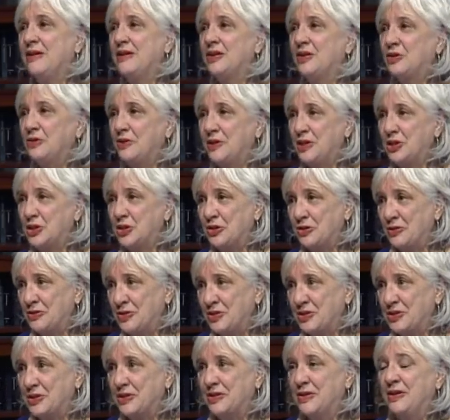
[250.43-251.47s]

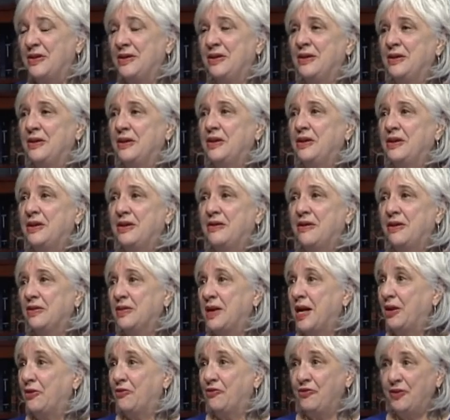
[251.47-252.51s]
creatures
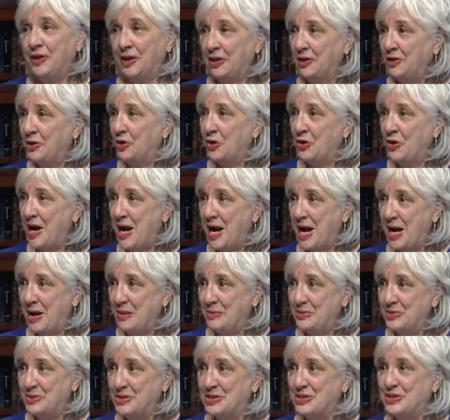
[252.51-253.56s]
like fiddler
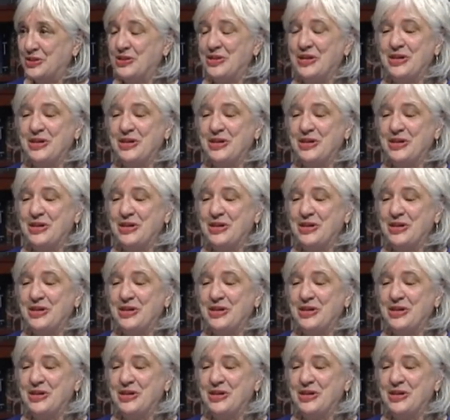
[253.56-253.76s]
crabs,